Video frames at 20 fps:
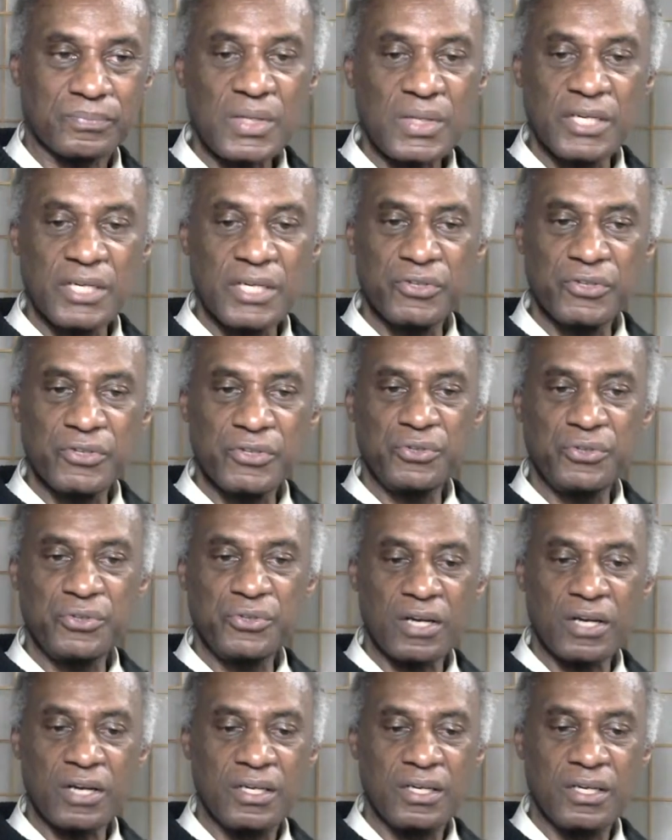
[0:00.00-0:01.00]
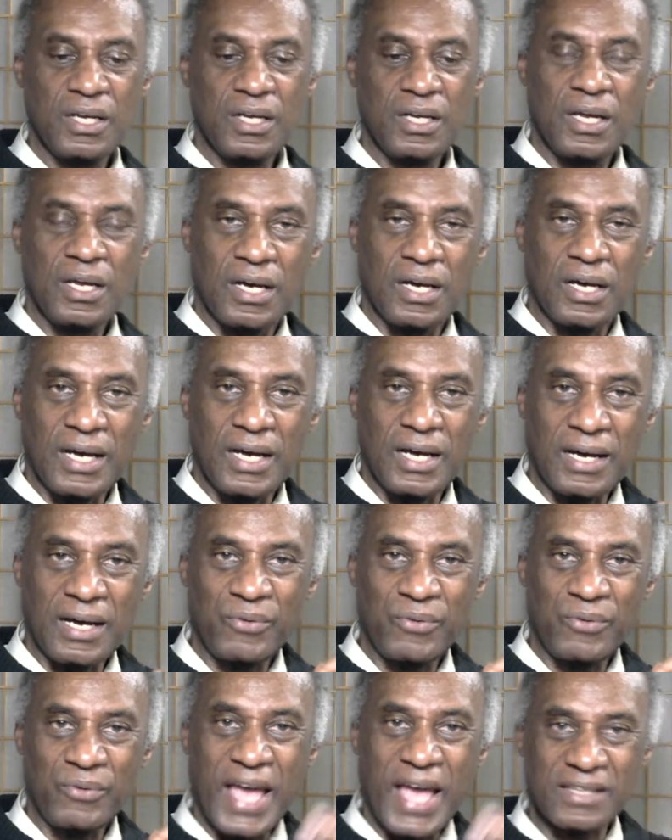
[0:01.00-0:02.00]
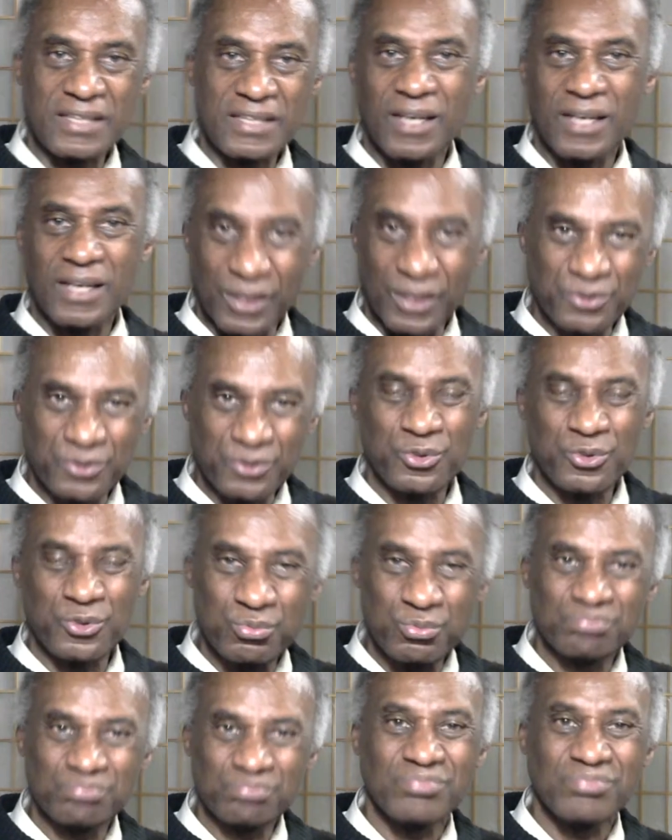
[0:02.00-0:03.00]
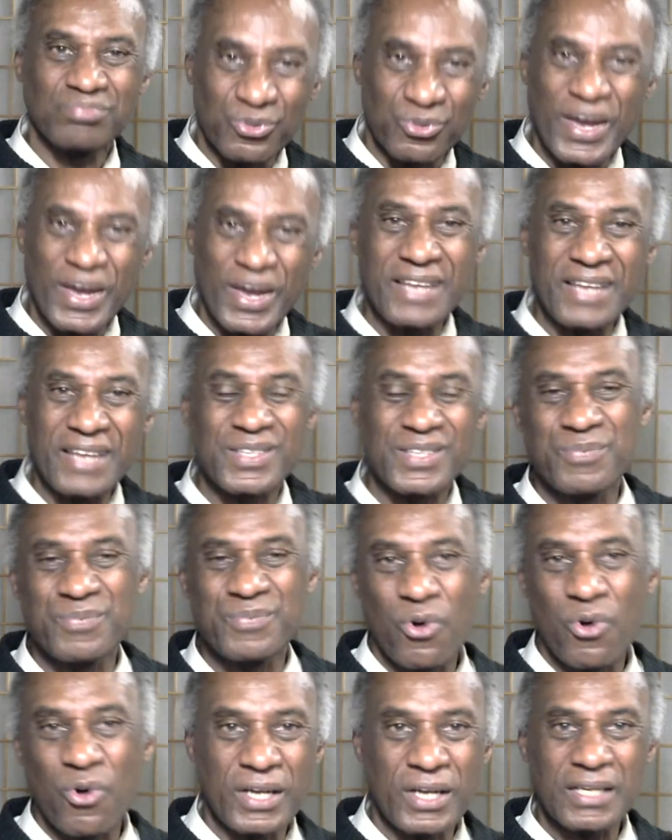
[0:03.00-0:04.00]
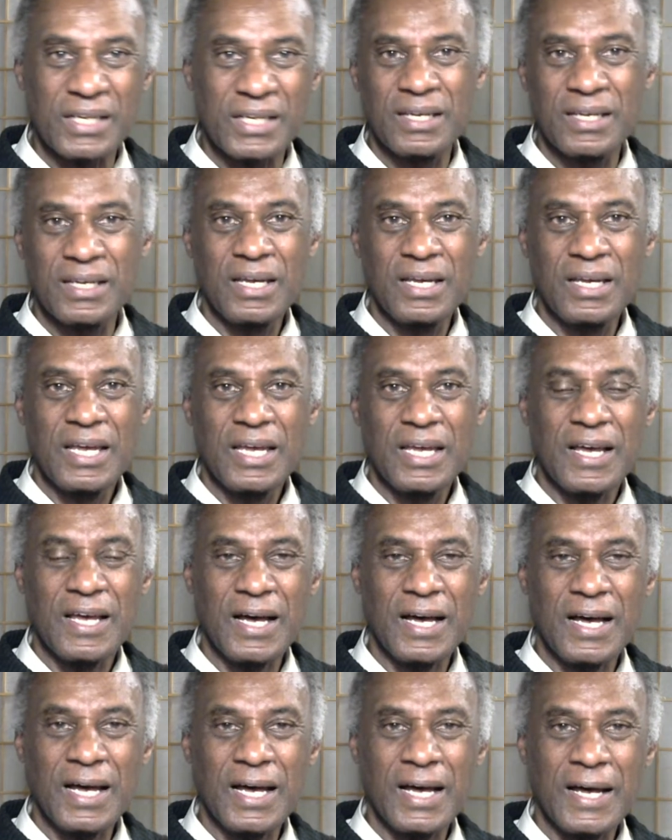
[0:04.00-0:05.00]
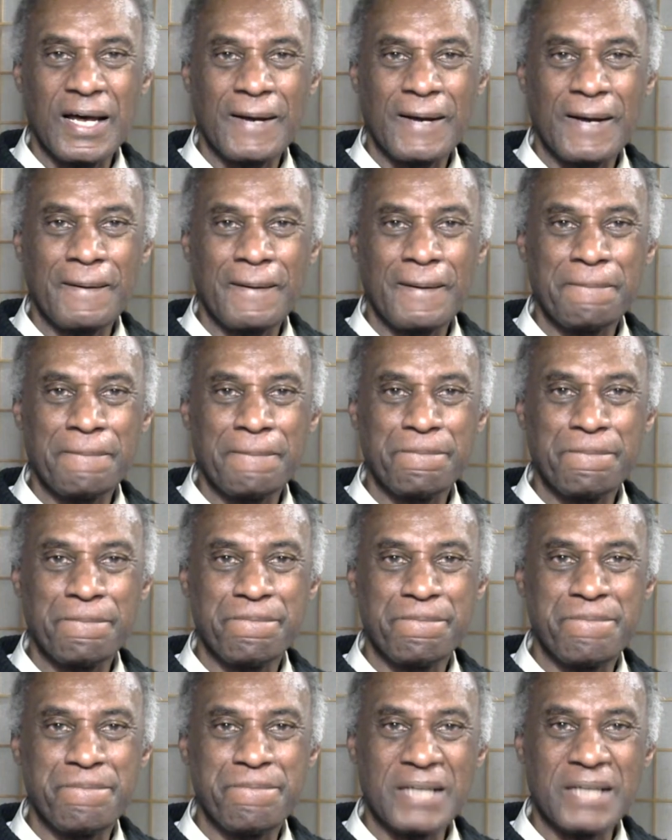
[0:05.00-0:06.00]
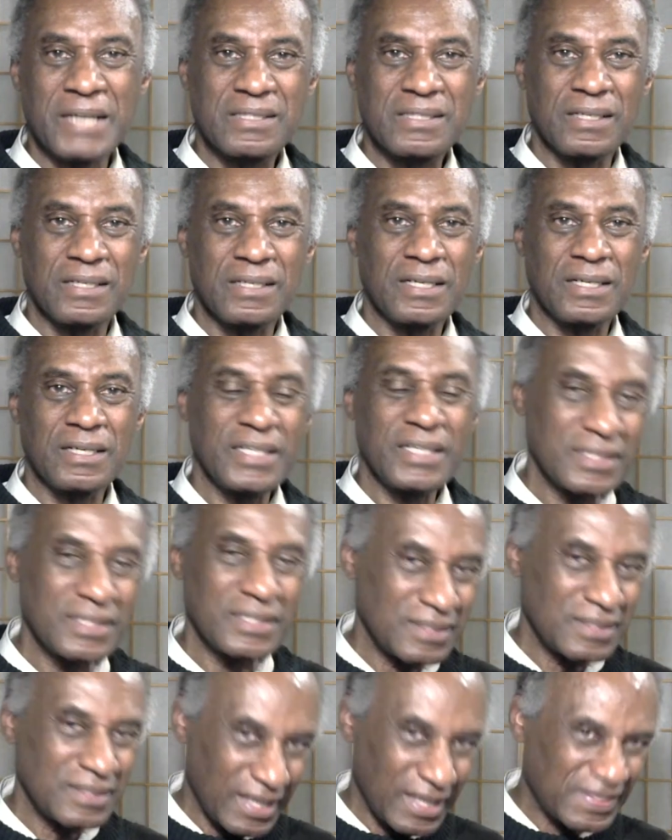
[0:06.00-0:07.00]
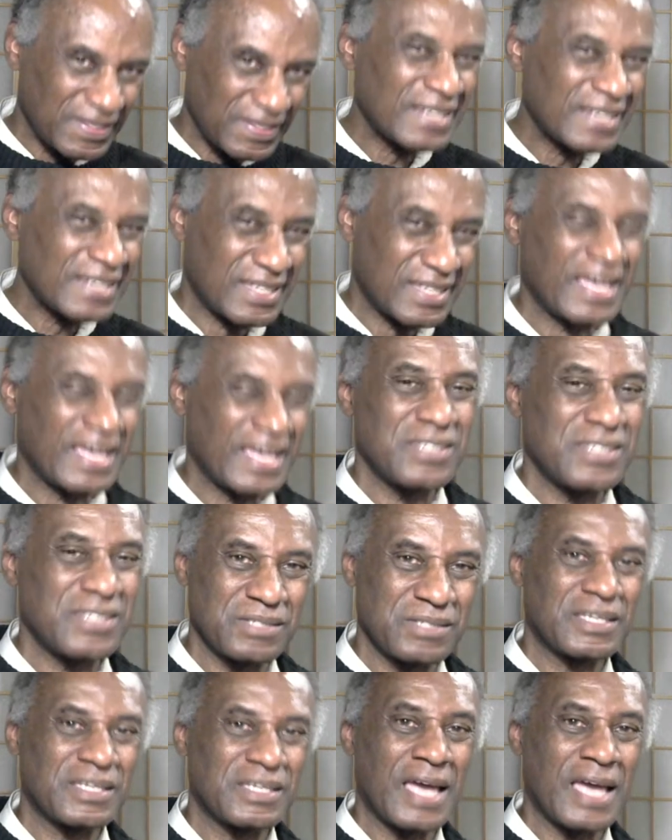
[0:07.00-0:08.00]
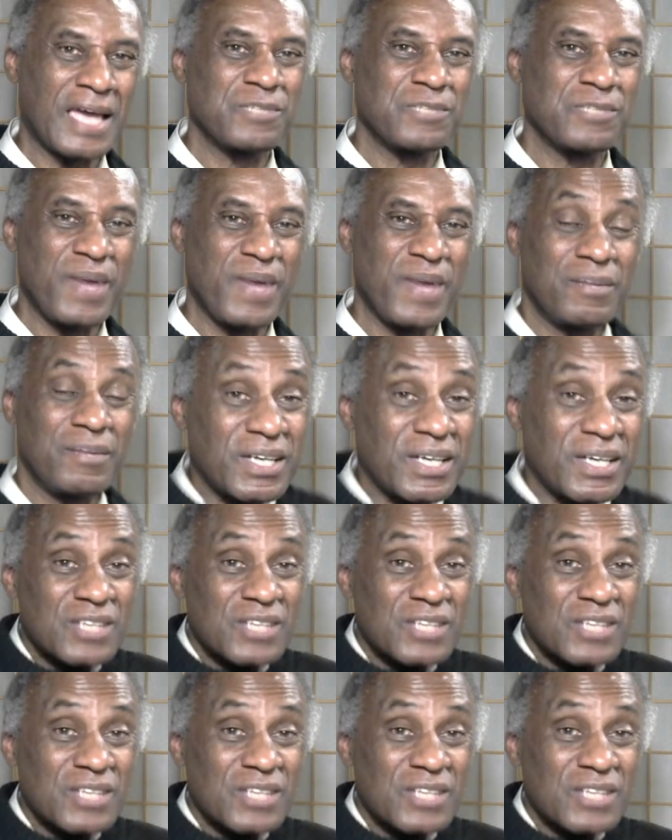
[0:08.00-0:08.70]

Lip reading: in New York. We had a little rain this morning, but things gets better because